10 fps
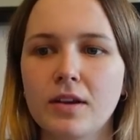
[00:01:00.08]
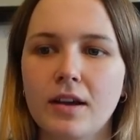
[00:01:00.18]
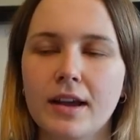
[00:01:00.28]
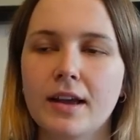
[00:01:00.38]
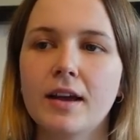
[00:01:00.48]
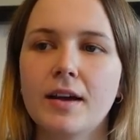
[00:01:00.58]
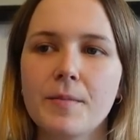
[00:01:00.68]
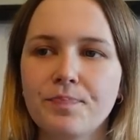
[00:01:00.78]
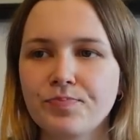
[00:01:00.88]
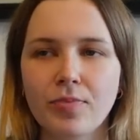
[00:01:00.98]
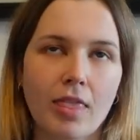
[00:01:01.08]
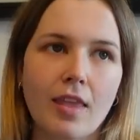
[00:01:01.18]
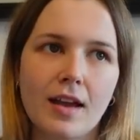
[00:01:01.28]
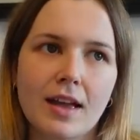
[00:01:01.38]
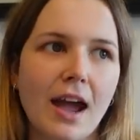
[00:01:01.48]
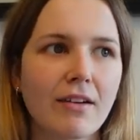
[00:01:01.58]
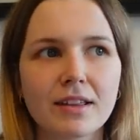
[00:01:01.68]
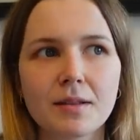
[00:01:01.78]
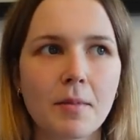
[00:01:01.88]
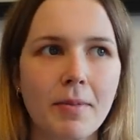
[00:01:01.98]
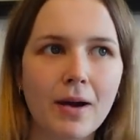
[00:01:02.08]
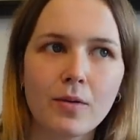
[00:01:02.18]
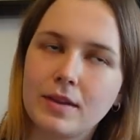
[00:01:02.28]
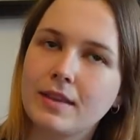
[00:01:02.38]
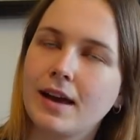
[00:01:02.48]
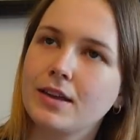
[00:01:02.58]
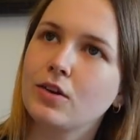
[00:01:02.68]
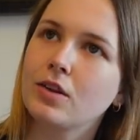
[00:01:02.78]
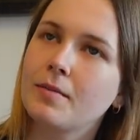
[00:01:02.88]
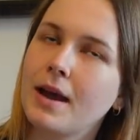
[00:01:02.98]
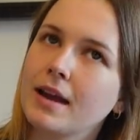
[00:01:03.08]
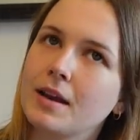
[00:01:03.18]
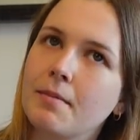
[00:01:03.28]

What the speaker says: you're carrying them about and that and you've got them hanging